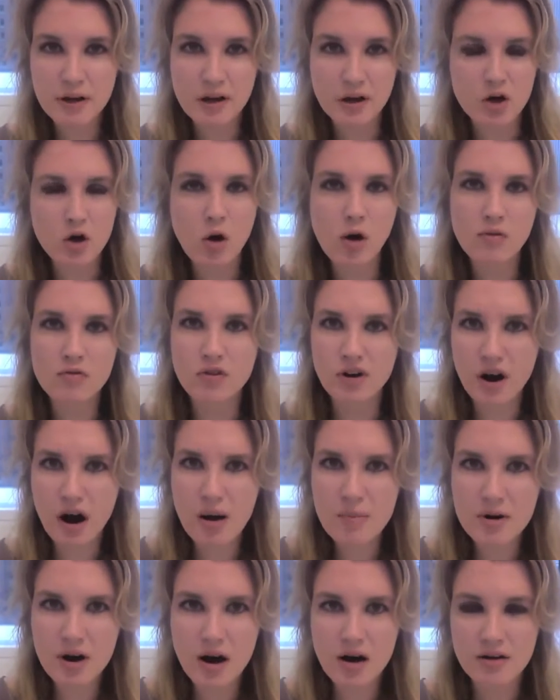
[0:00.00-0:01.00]
like a cult
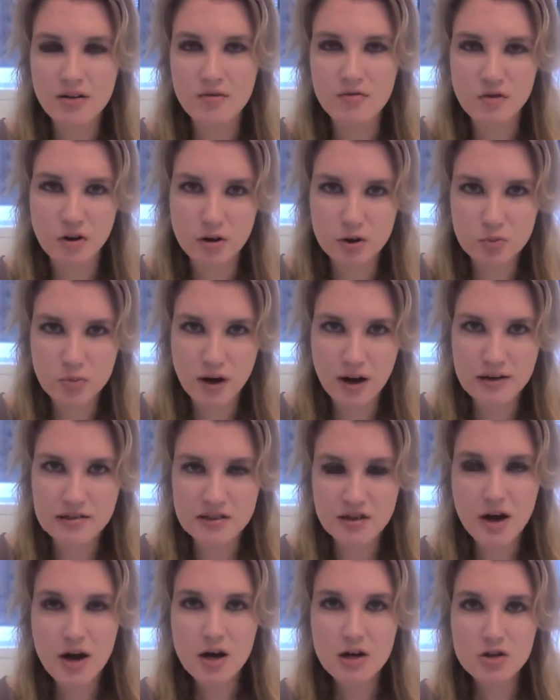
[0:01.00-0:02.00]
phenomenon in the first place.